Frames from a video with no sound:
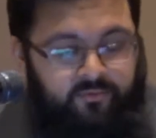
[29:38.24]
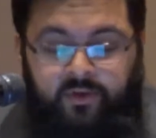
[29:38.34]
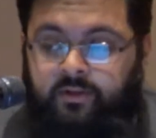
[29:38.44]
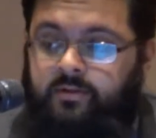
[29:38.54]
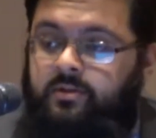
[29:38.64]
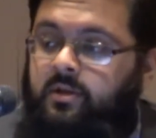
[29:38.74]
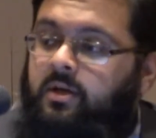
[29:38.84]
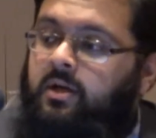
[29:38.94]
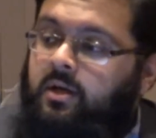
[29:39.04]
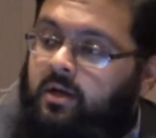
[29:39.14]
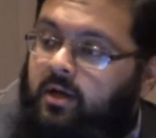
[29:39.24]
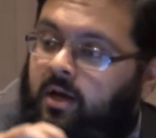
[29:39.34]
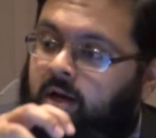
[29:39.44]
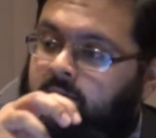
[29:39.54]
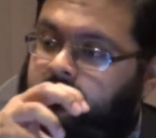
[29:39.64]
Prophets
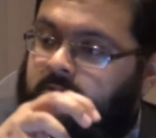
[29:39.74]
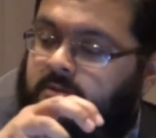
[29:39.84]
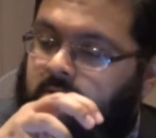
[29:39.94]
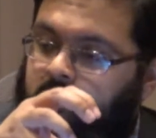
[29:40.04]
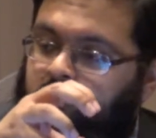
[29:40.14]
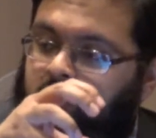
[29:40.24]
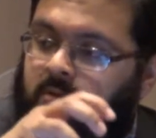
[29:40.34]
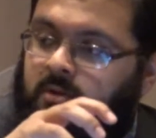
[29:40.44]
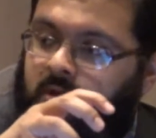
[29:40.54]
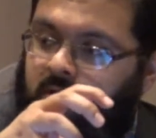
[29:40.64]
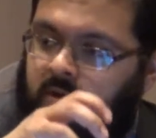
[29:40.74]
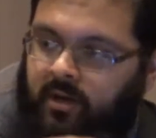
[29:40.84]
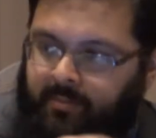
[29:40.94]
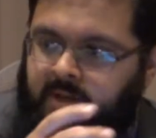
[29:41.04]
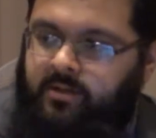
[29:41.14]
are
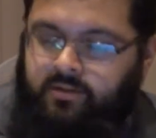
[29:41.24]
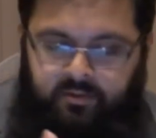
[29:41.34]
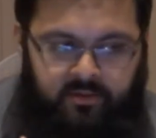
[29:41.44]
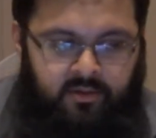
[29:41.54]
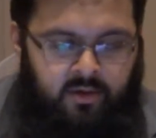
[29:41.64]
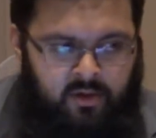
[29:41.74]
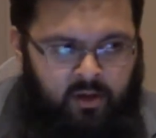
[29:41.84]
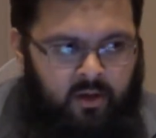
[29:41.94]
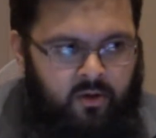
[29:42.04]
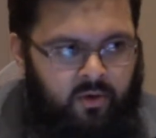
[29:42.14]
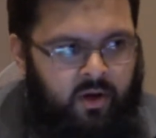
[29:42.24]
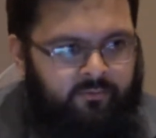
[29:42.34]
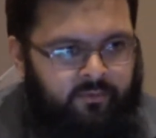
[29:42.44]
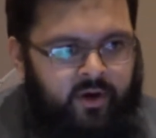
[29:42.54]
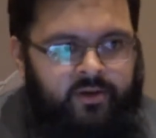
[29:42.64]
amongst a
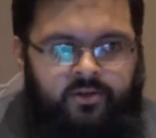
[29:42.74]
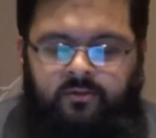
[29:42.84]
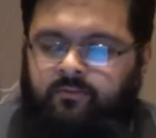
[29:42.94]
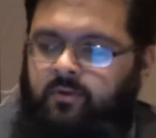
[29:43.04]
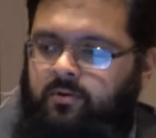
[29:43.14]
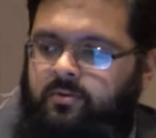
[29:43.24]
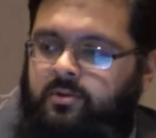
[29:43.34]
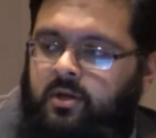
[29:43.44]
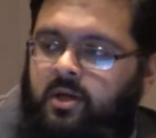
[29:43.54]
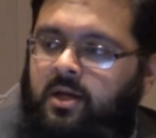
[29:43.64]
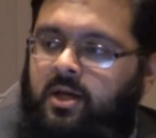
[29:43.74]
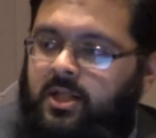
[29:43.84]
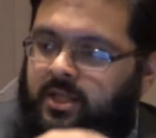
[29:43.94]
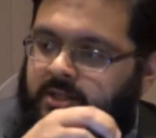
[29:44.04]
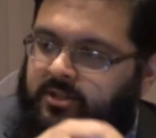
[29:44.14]
whole variety of roles.
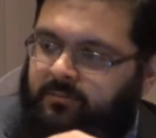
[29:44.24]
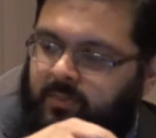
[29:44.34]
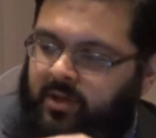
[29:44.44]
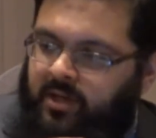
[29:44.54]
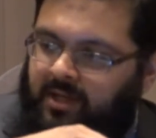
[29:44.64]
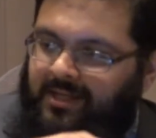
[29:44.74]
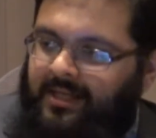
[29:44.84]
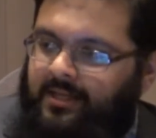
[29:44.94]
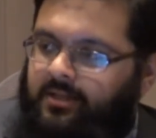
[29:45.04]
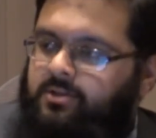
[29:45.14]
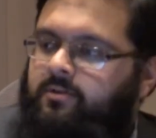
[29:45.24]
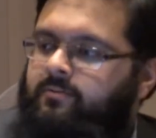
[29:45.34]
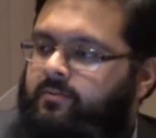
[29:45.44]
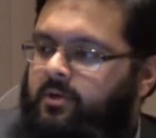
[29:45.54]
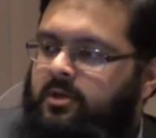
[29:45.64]
They're symbolic
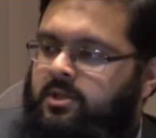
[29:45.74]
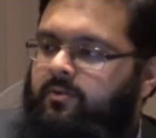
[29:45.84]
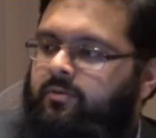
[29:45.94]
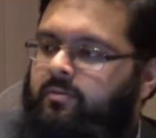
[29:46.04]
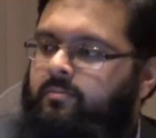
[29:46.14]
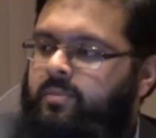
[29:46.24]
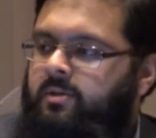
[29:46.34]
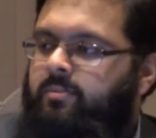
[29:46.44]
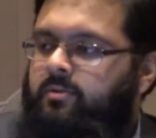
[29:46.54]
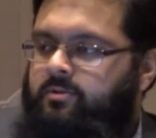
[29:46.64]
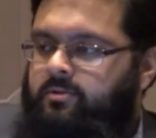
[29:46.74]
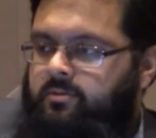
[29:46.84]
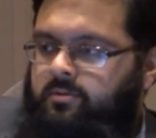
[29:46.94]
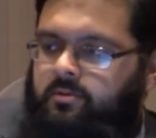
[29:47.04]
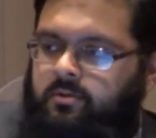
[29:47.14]
leaders of different peoples
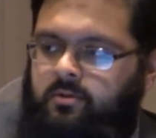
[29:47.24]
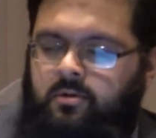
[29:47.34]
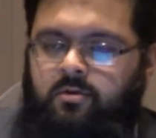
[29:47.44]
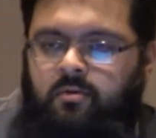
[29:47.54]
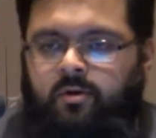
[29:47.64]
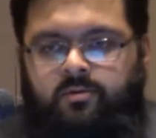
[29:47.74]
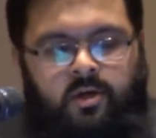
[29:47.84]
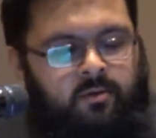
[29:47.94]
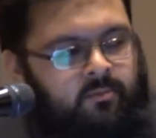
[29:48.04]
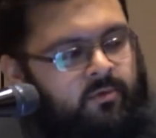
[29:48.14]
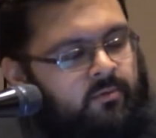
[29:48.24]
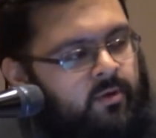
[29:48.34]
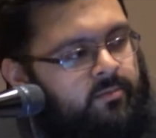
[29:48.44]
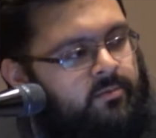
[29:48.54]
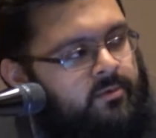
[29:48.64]
throughout time and
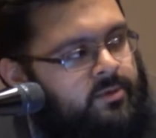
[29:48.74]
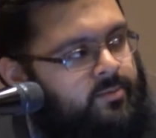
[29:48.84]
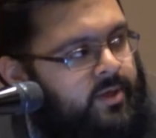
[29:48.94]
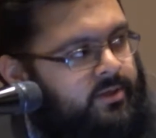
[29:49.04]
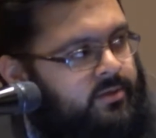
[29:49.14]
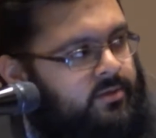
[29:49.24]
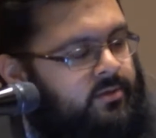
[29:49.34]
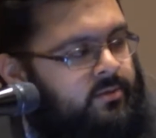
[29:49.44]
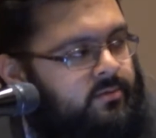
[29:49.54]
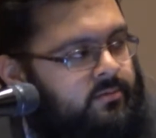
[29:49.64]
throughout space.